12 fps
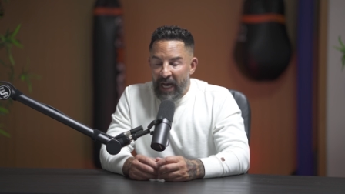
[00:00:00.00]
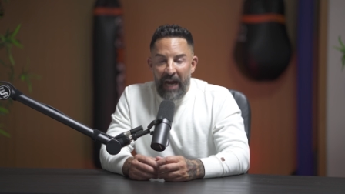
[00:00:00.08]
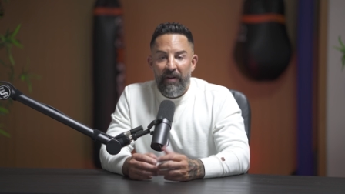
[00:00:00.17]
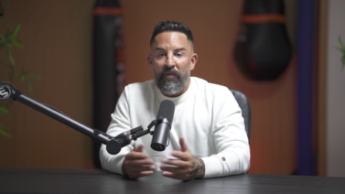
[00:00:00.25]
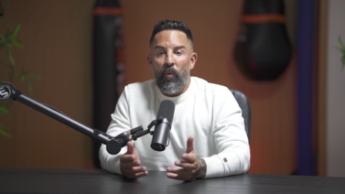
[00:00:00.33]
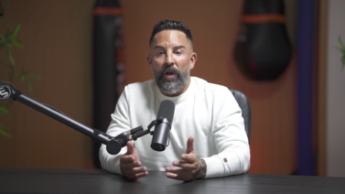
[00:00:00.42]
I
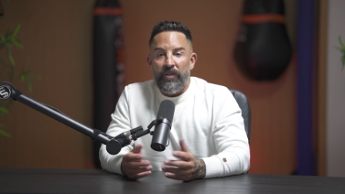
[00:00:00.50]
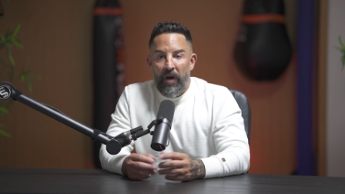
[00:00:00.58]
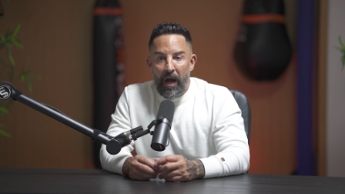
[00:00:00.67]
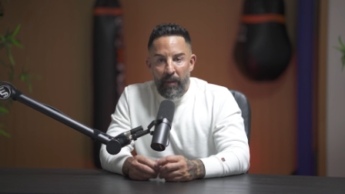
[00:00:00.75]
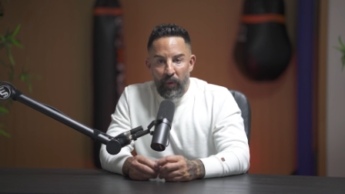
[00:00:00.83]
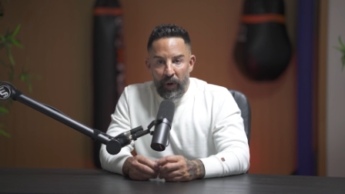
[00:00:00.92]
don't even want to
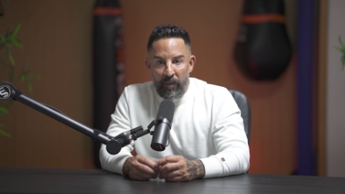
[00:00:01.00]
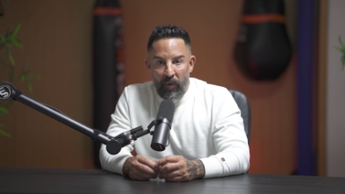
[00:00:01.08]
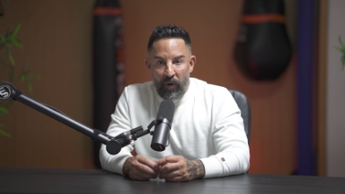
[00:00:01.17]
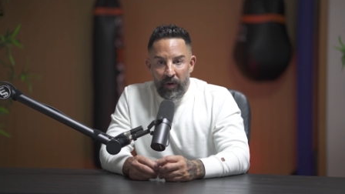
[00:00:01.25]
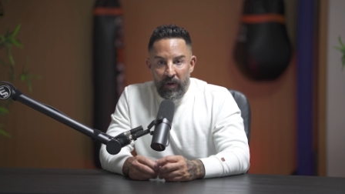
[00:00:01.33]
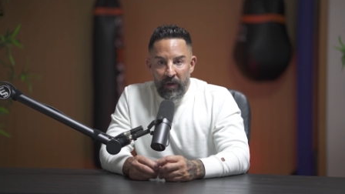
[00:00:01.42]
talk about it
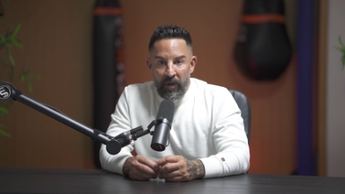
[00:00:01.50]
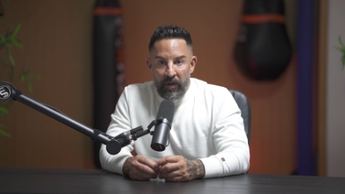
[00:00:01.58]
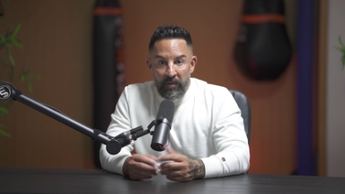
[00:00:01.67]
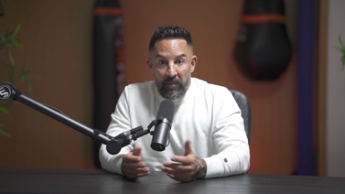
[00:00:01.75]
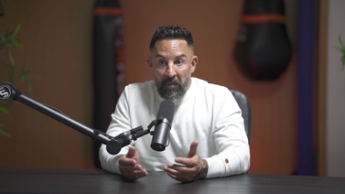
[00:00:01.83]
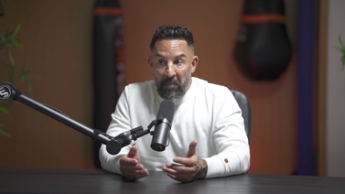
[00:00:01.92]
anymore.
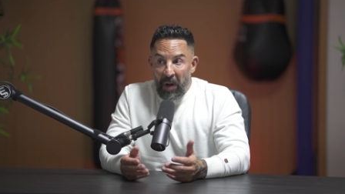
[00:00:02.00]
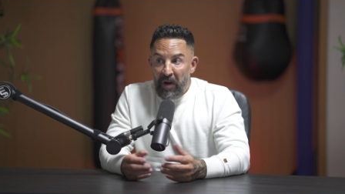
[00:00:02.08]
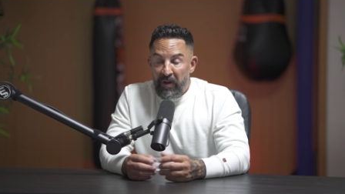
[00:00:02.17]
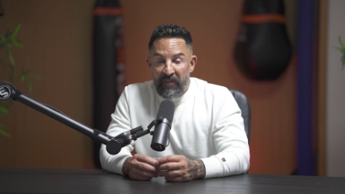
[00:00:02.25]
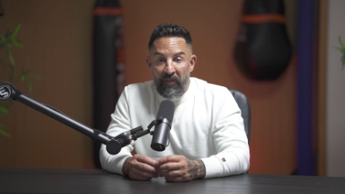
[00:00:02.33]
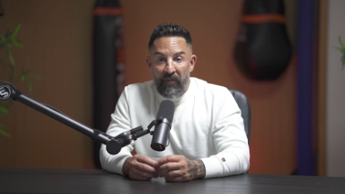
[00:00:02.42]
I
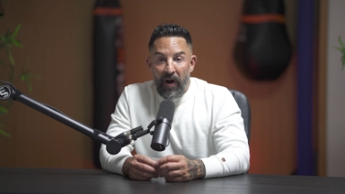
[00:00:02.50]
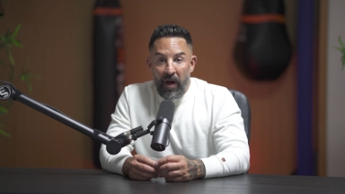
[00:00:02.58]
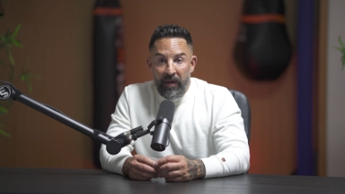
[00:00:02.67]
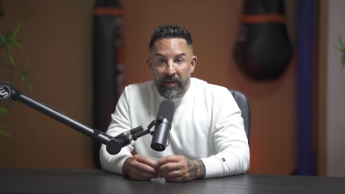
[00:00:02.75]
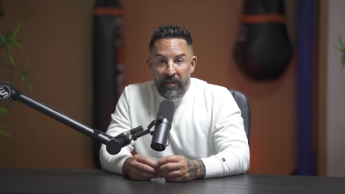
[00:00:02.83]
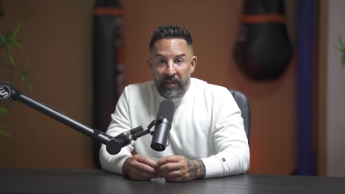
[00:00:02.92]
don't give a
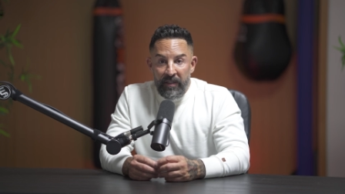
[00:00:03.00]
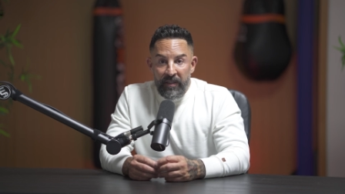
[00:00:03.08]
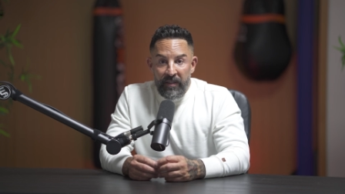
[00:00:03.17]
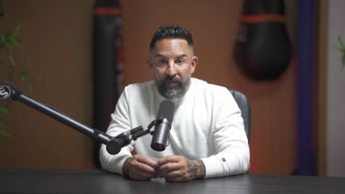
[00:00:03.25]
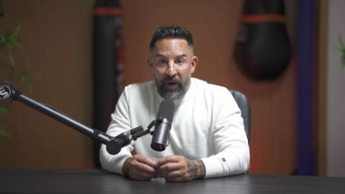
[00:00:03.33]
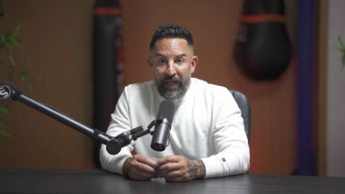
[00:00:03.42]
fuck,
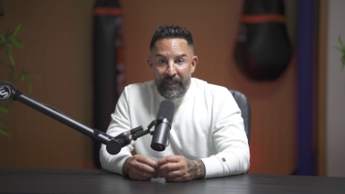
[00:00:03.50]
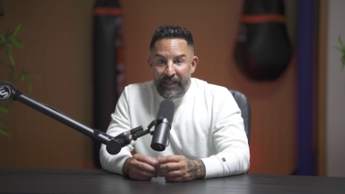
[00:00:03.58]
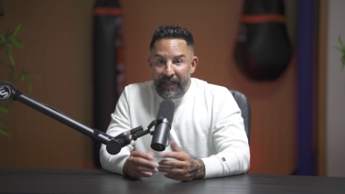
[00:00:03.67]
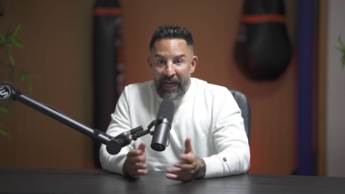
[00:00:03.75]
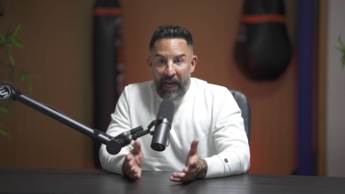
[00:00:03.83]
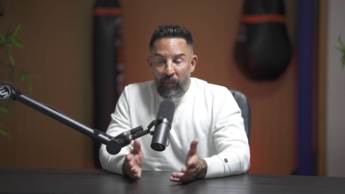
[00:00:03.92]
right?
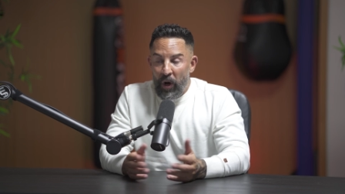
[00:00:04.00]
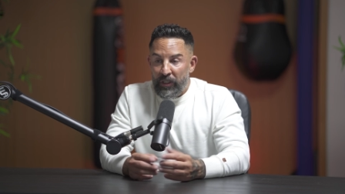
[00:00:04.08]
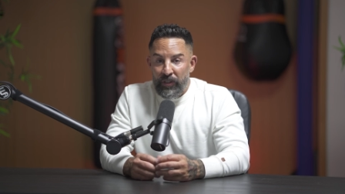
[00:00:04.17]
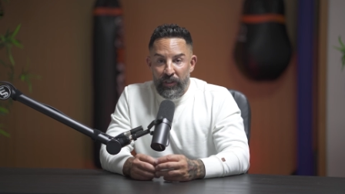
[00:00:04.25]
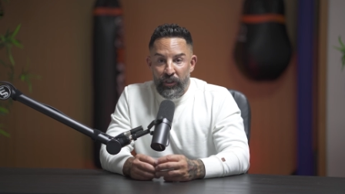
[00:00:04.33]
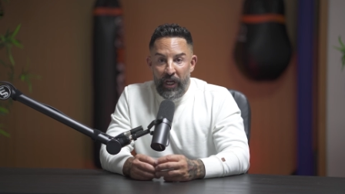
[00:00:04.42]
I
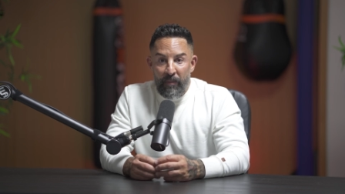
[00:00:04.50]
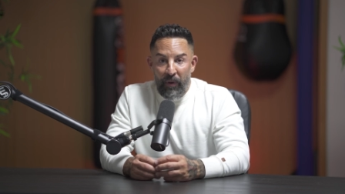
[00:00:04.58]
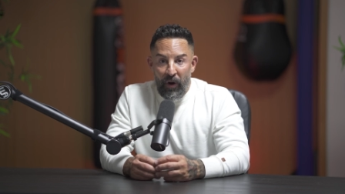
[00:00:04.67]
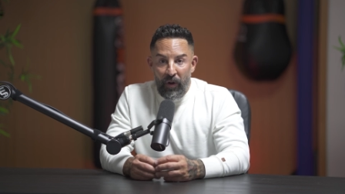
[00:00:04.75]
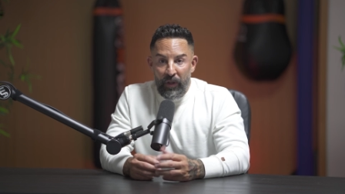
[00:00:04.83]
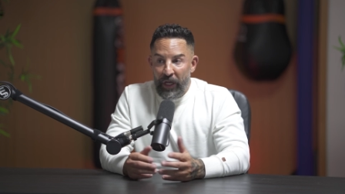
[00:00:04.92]
watched the Jake
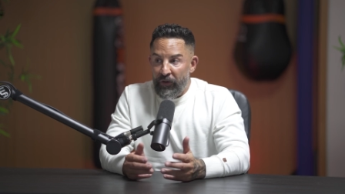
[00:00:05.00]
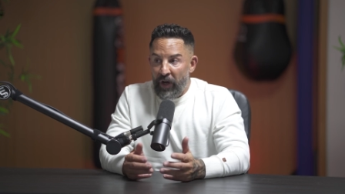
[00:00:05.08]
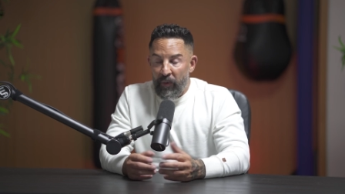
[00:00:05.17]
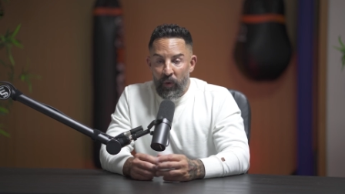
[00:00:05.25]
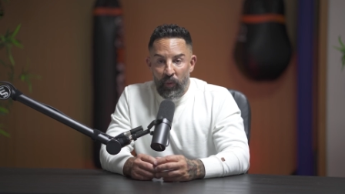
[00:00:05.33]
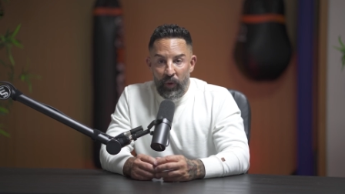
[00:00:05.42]
Paul and
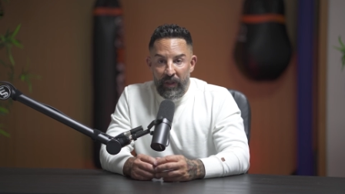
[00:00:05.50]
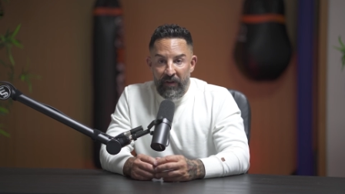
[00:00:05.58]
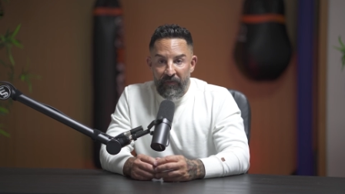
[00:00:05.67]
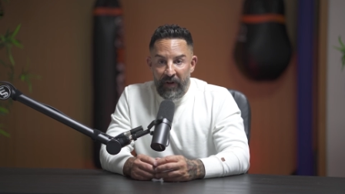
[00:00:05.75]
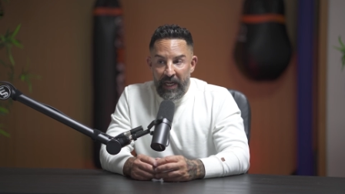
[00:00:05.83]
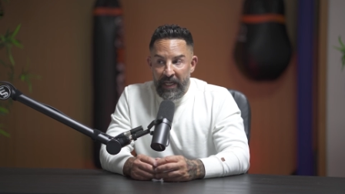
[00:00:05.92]
Tyrone Woodley
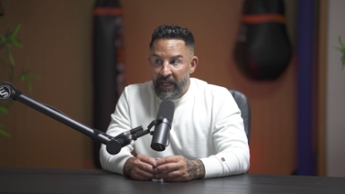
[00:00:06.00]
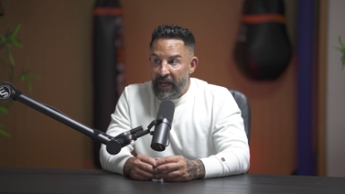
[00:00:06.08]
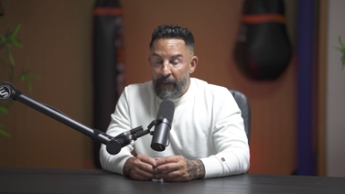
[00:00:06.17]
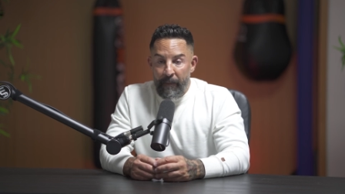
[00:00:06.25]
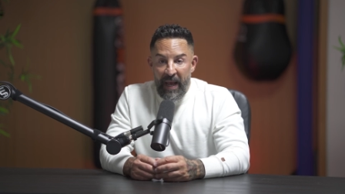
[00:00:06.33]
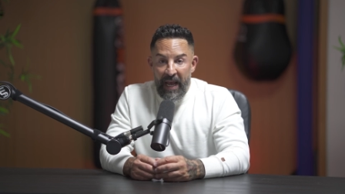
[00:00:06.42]
fight.
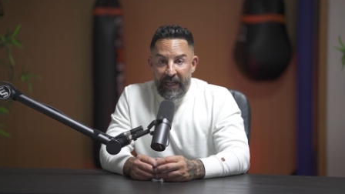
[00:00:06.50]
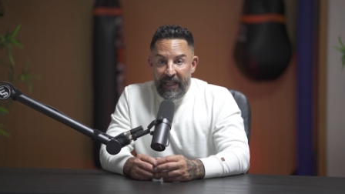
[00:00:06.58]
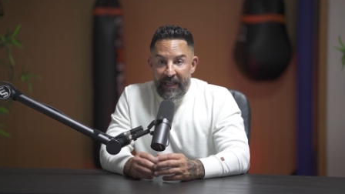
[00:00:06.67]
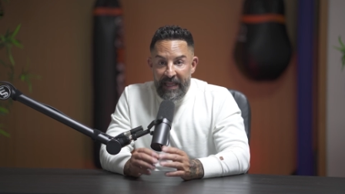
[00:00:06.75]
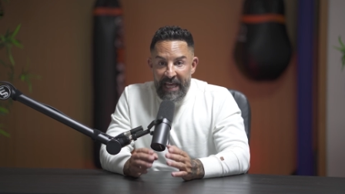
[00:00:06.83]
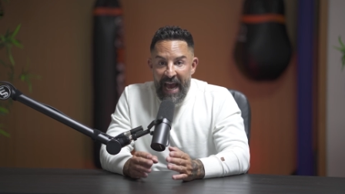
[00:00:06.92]
Man,
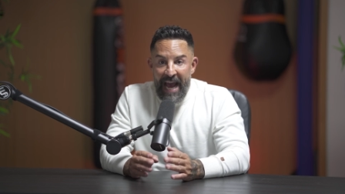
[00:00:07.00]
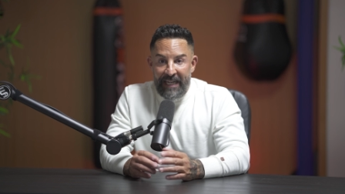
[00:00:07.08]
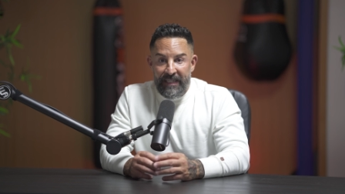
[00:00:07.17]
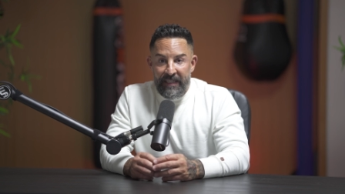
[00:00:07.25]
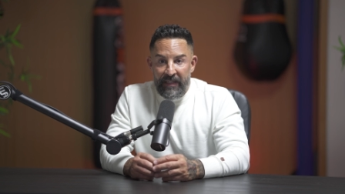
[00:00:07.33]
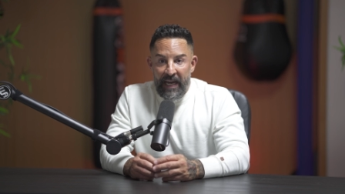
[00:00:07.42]

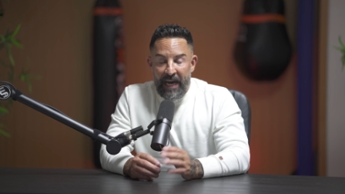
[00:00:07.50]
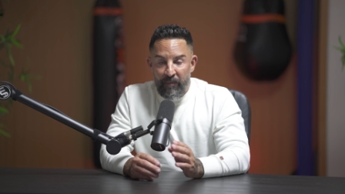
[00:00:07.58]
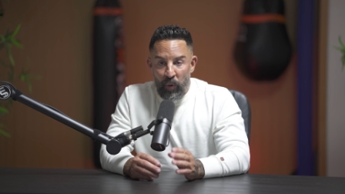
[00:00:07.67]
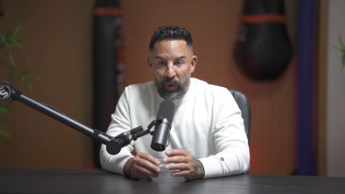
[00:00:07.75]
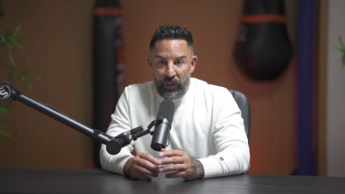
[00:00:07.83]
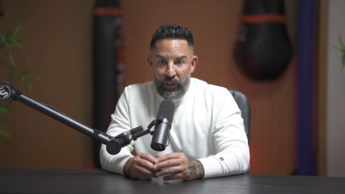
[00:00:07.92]
that had
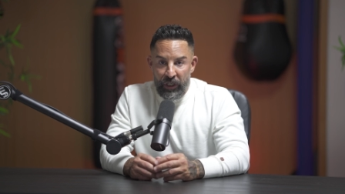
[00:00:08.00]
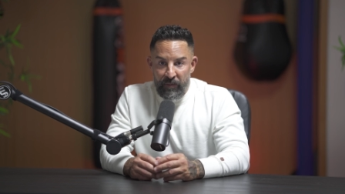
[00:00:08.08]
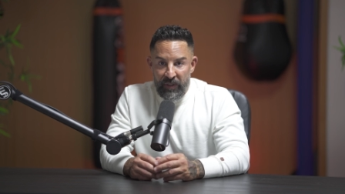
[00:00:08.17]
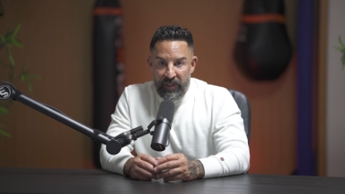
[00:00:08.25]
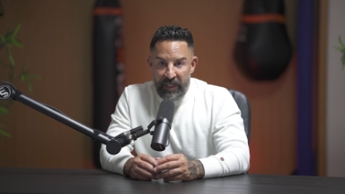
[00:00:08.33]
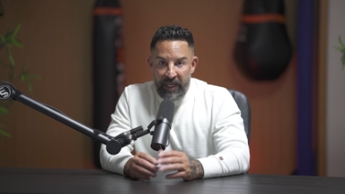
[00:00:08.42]
more
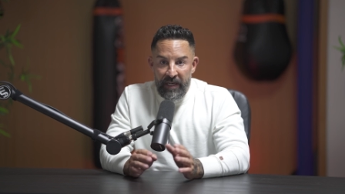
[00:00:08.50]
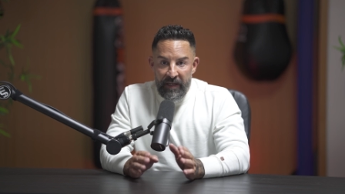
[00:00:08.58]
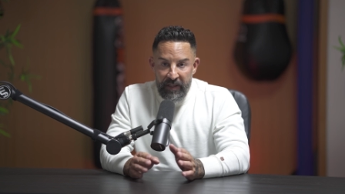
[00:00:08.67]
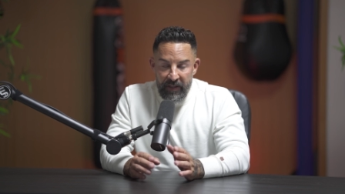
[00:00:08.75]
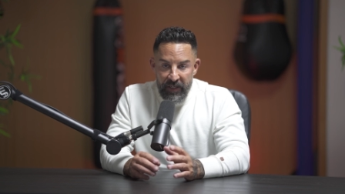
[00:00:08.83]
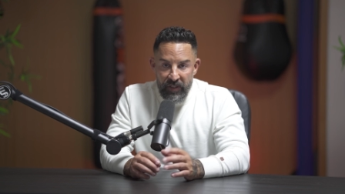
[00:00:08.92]
legitimacy
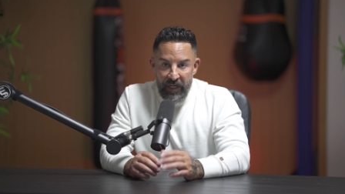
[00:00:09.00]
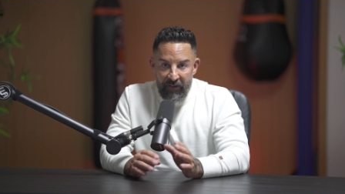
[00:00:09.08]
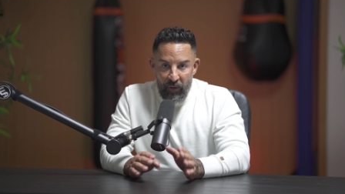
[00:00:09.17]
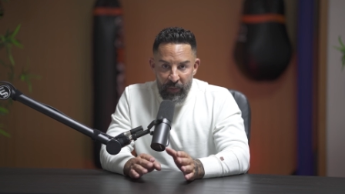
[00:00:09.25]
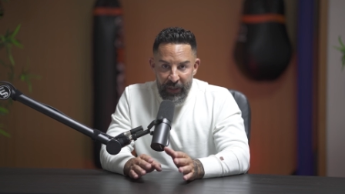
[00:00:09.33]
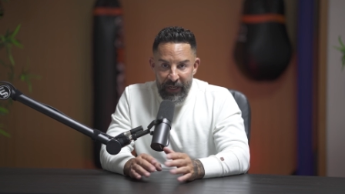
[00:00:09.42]
than this
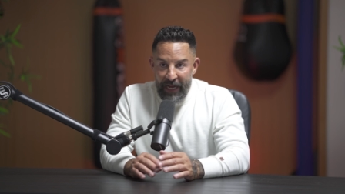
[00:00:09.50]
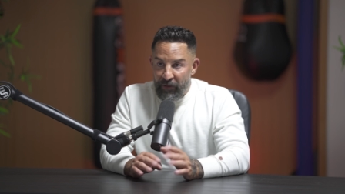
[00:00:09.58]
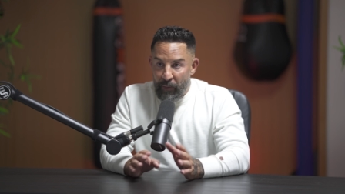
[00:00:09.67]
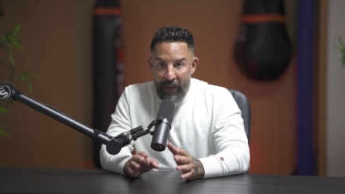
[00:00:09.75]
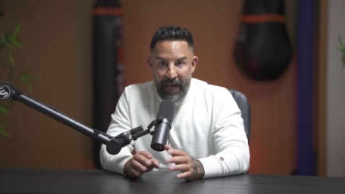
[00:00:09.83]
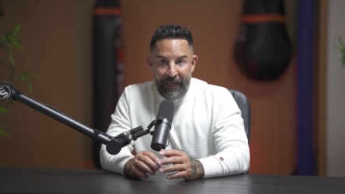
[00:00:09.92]
government and
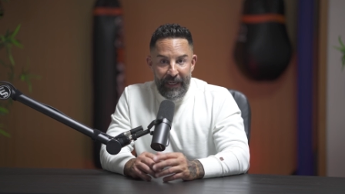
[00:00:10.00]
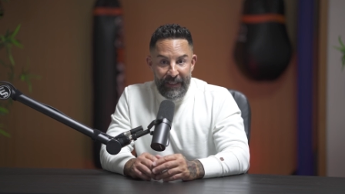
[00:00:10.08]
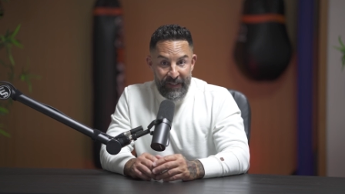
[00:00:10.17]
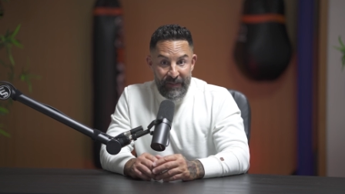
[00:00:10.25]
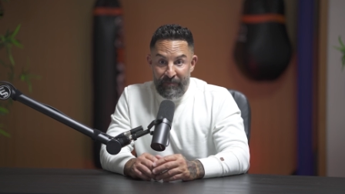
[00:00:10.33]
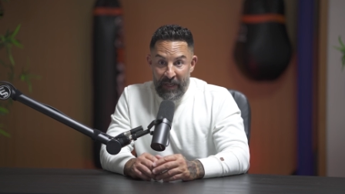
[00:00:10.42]
their
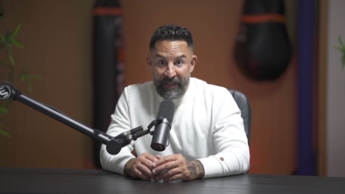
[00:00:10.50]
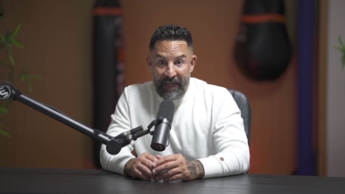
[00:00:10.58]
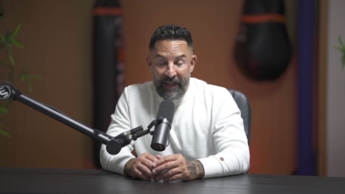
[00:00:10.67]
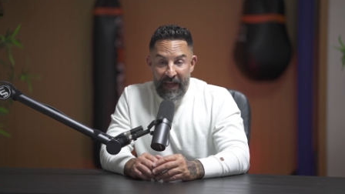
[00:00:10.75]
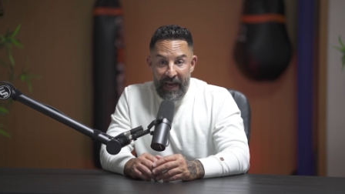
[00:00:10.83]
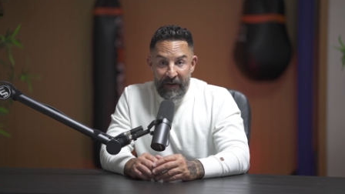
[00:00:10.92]
mandates. I'll tell
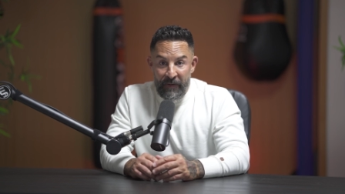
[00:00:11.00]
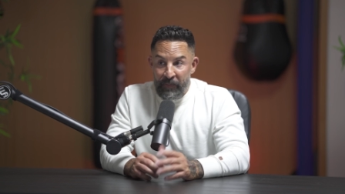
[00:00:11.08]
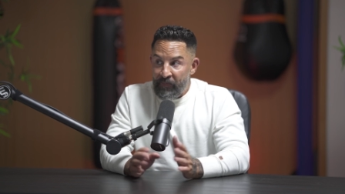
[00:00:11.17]
you that,